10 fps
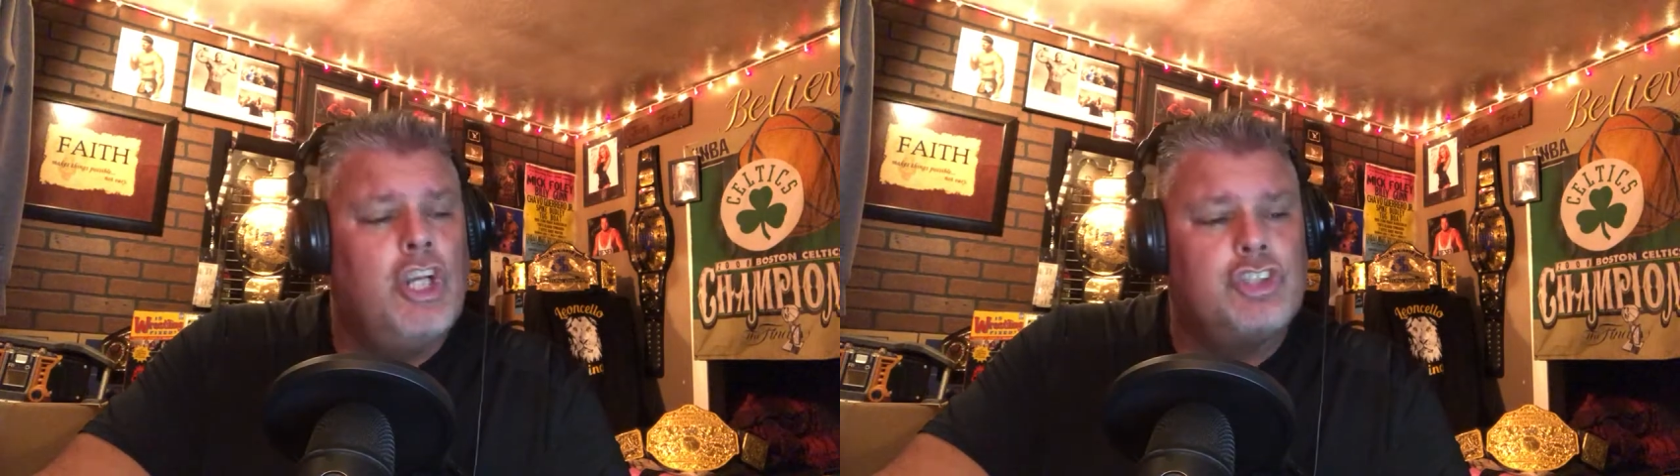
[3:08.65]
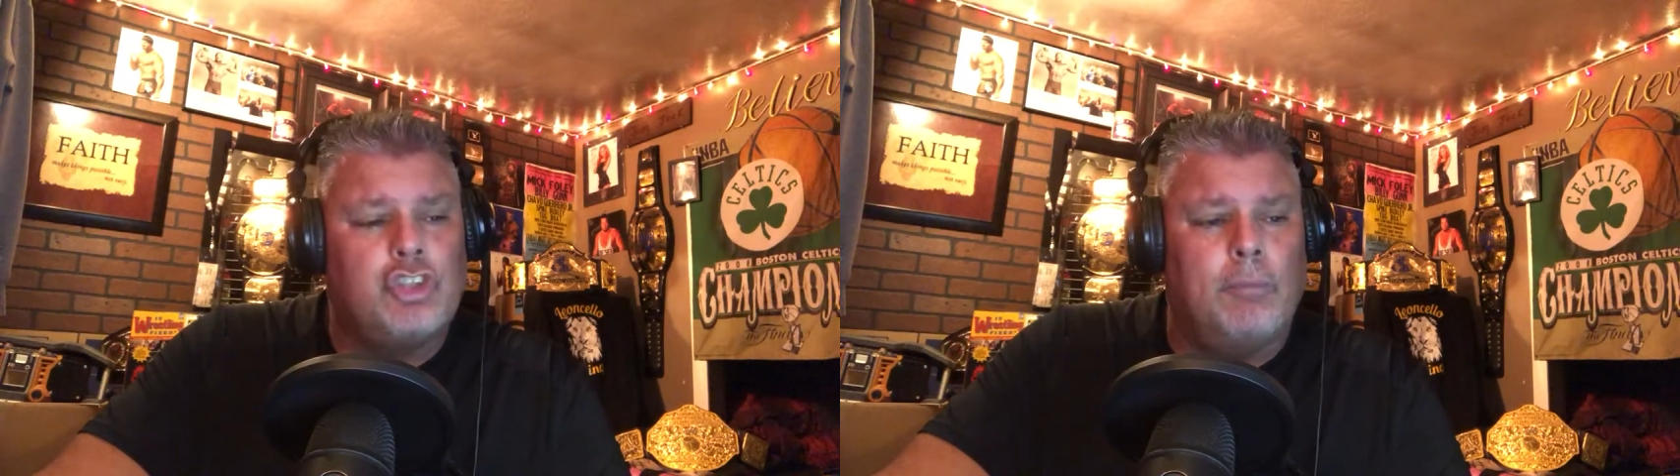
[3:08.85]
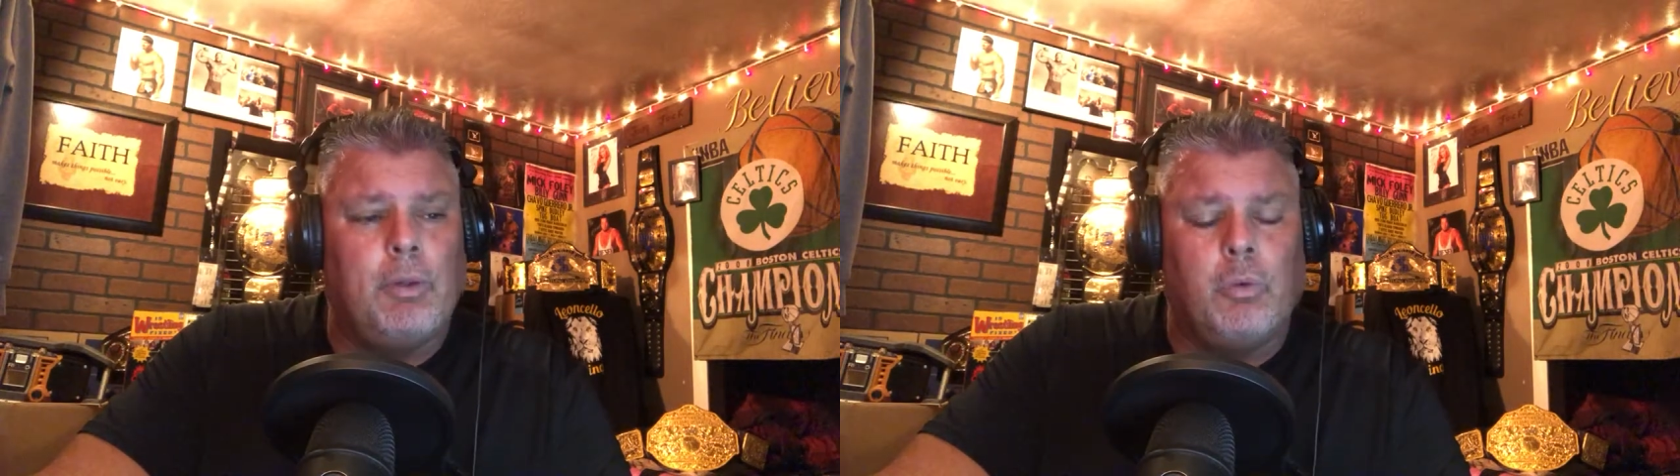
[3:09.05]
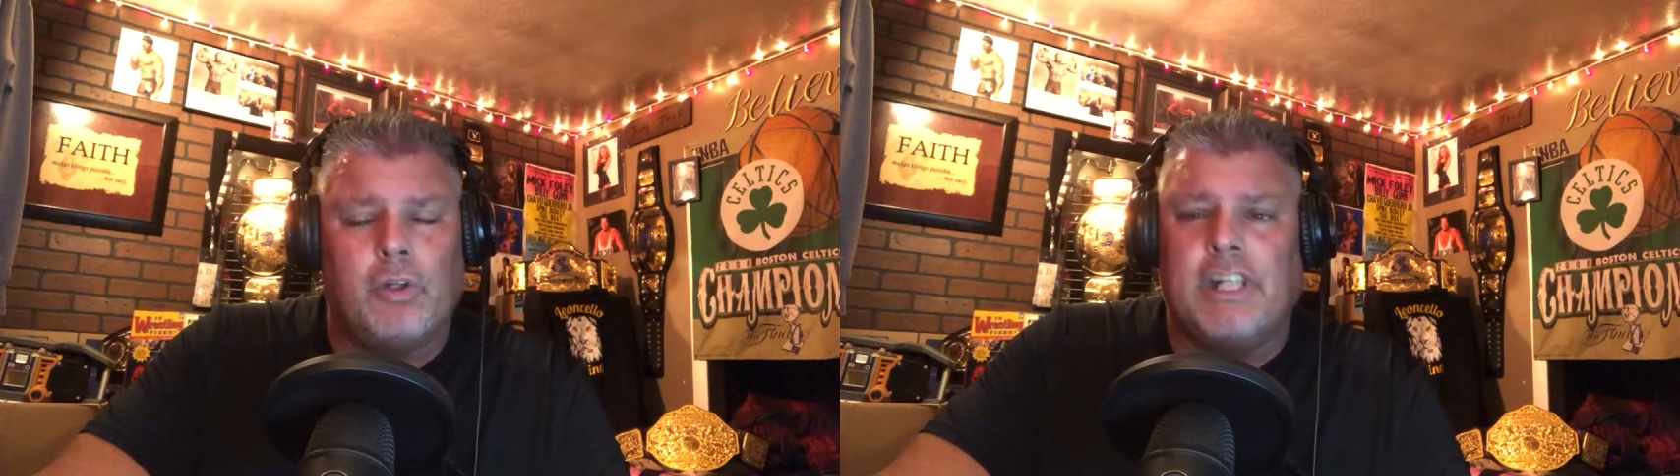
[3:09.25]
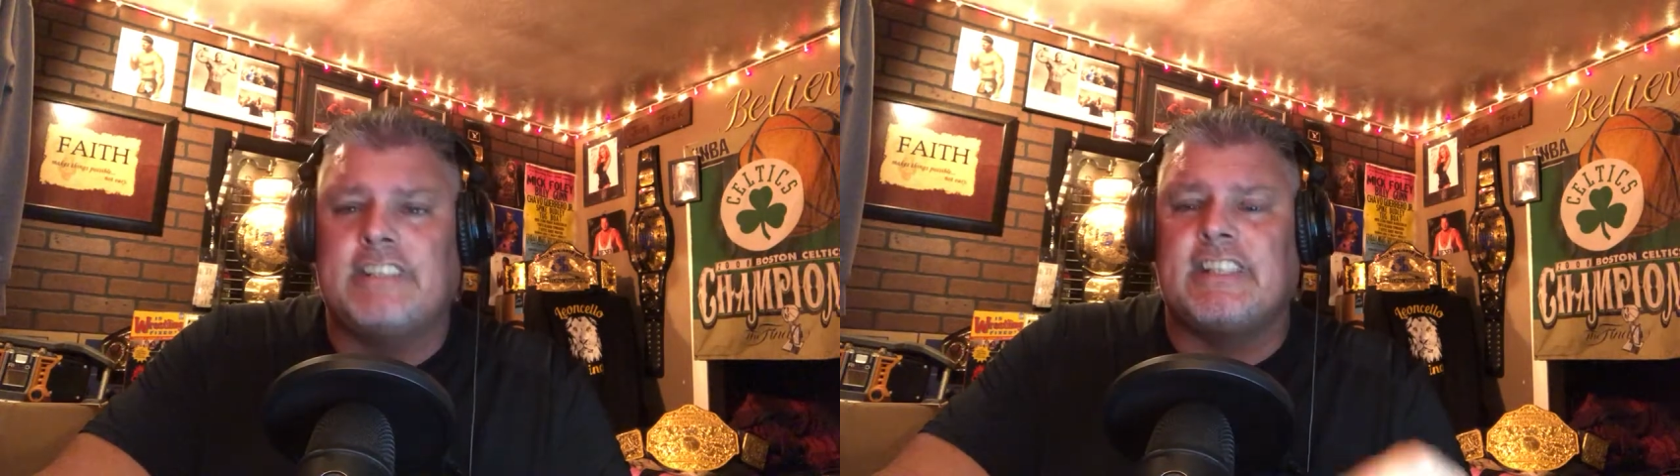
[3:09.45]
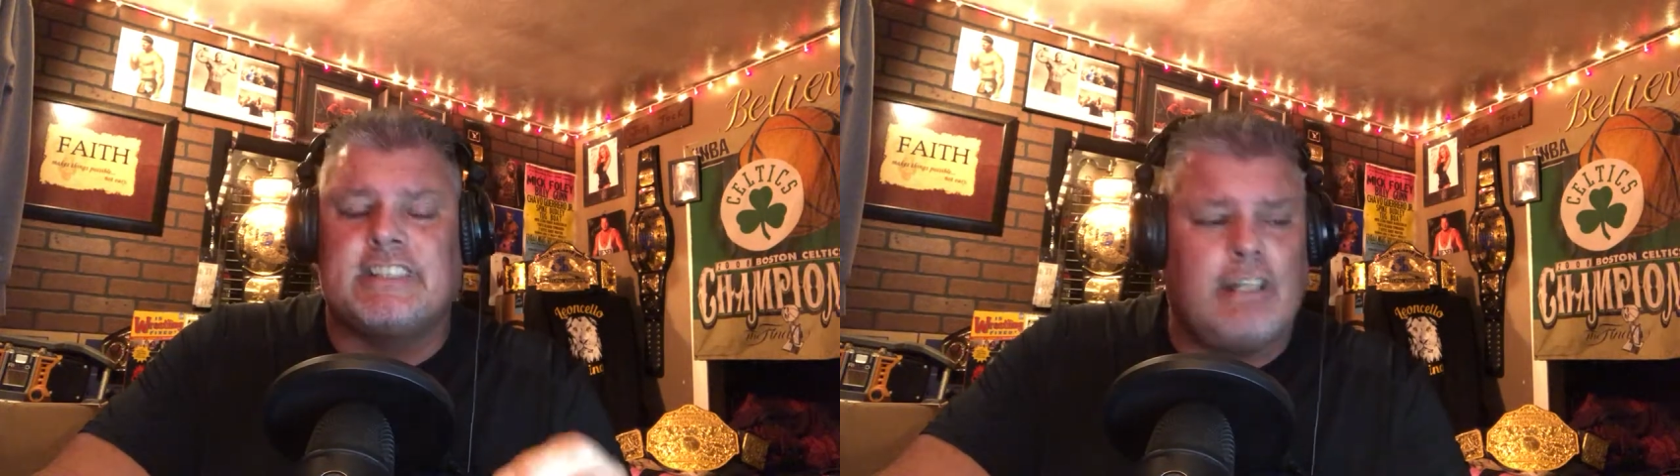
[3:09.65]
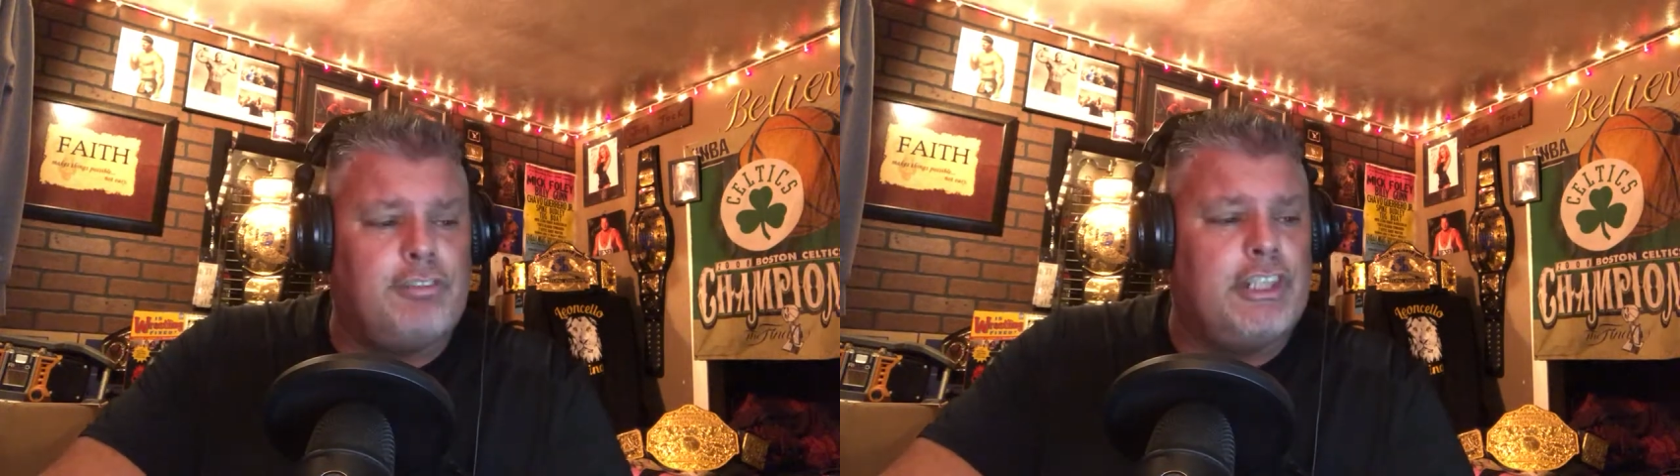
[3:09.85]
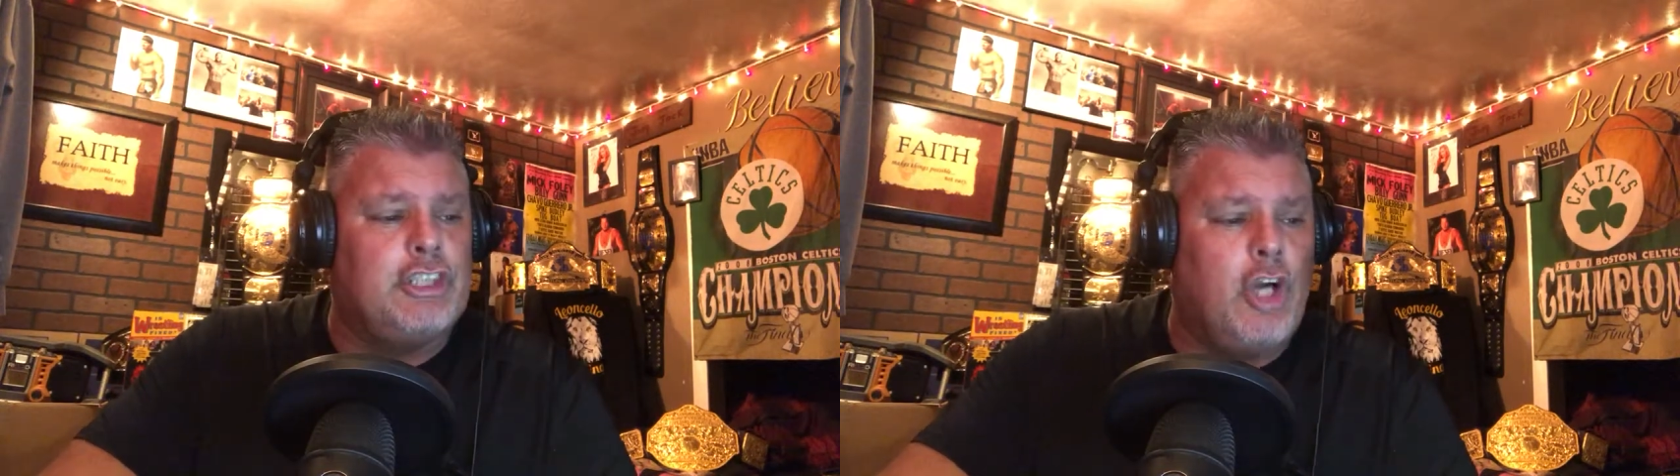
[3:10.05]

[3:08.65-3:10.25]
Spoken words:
Sobel Warriors is definitely